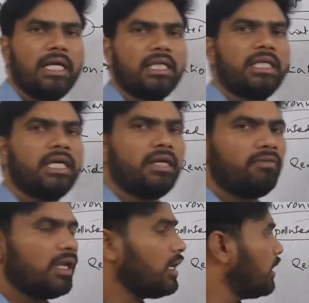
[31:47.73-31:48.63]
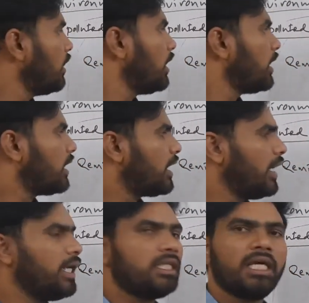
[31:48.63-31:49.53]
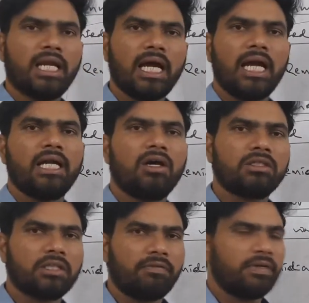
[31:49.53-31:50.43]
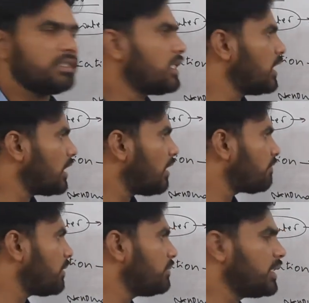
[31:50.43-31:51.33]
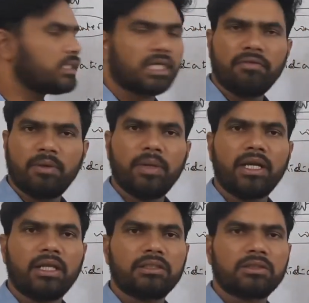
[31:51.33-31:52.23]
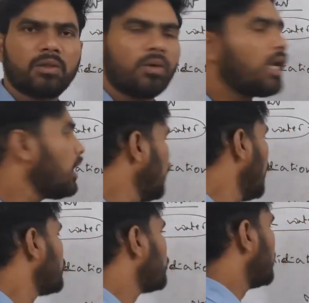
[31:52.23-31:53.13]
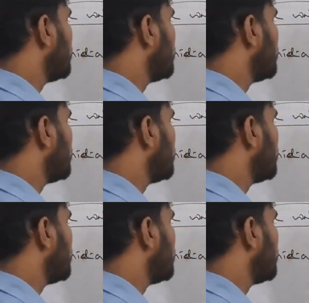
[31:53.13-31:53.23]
and they will treat the land or surface area from these heavy metals. Okay, so